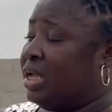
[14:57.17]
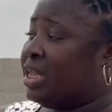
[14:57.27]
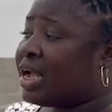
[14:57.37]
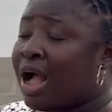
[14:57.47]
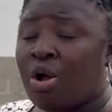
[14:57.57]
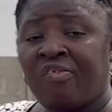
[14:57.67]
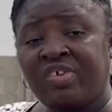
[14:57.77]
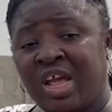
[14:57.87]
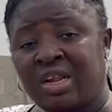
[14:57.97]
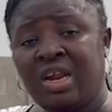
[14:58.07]
they can
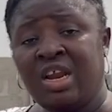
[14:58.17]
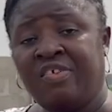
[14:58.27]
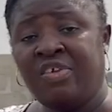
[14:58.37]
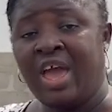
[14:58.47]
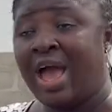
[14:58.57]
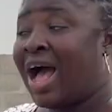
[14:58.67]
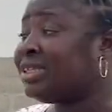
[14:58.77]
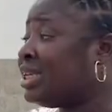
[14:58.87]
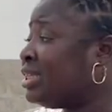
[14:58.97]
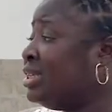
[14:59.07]
conveniently live here.
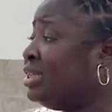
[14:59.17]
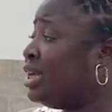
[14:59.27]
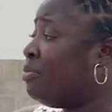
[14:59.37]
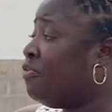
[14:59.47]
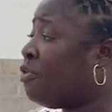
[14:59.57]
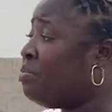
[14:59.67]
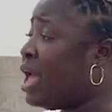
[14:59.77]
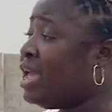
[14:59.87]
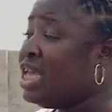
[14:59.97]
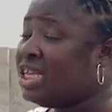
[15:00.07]
Accessing Ijebu from
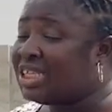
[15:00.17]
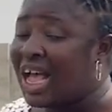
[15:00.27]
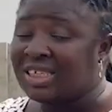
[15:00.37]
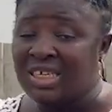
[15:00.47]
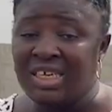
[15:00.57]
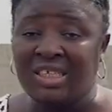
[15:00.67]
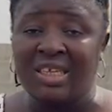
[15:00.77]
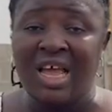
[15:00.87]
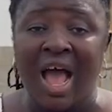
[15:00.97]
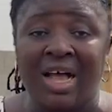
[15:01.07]
here is as
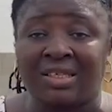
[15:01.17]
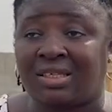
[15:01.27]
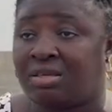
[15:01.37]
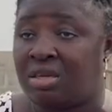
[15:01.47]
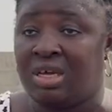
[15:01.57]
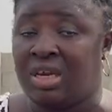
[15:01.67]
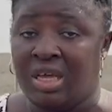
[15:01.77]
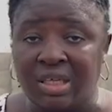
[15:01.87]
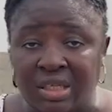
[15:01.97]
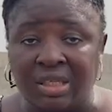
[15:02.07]
easy as it is,